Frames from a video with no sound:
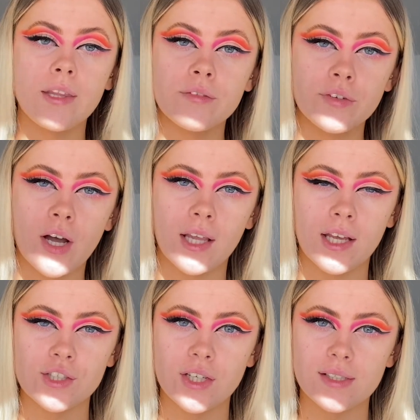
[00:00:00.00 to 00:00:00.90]
then for
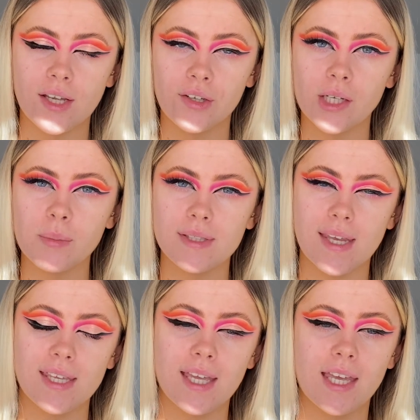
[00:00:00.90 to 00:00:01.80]
eyelashes, I'm going to be
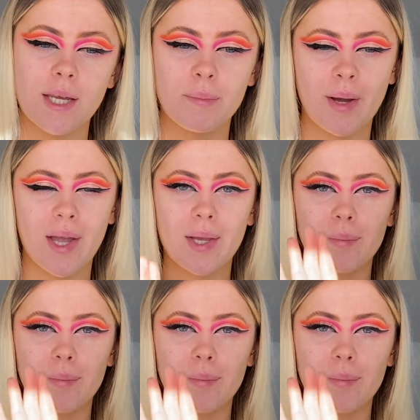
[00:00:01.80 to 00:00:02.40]
taking my